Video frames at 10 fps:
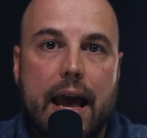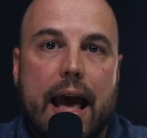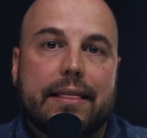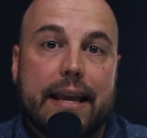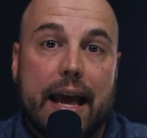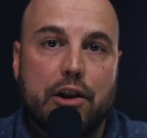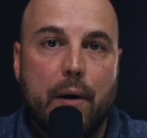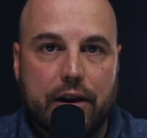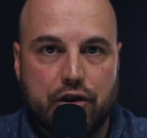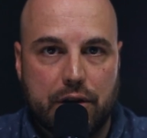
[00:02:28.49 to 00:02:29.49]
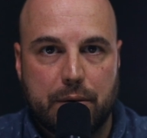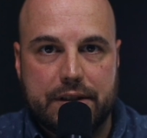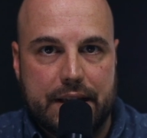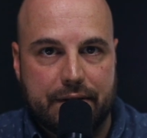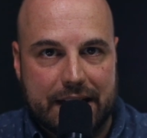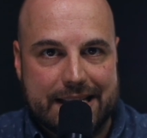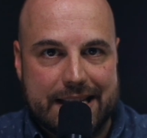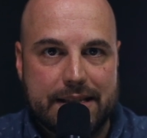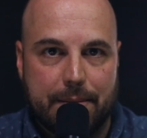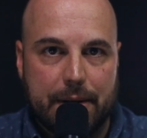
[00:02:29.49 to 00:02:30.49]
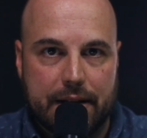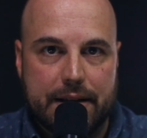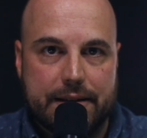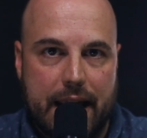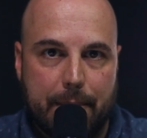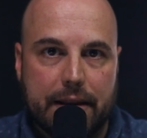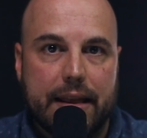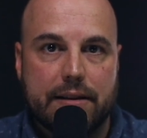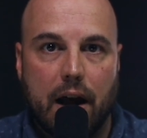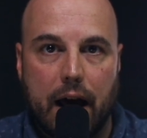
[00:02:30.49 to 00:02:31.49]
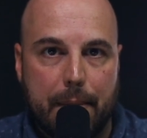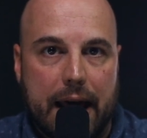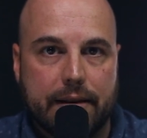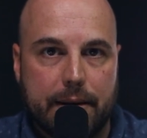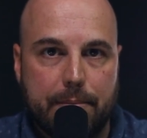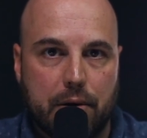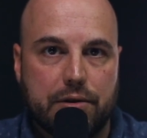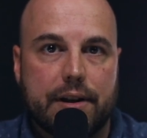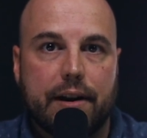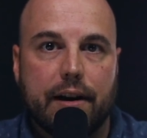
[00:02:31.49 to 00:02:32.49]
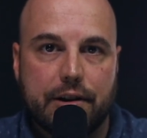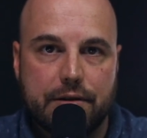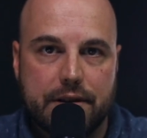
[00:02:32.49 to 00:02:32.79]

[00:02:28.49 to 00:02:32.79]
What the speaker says: At the end, you actually receive an accessibility statement that's automatically posted on your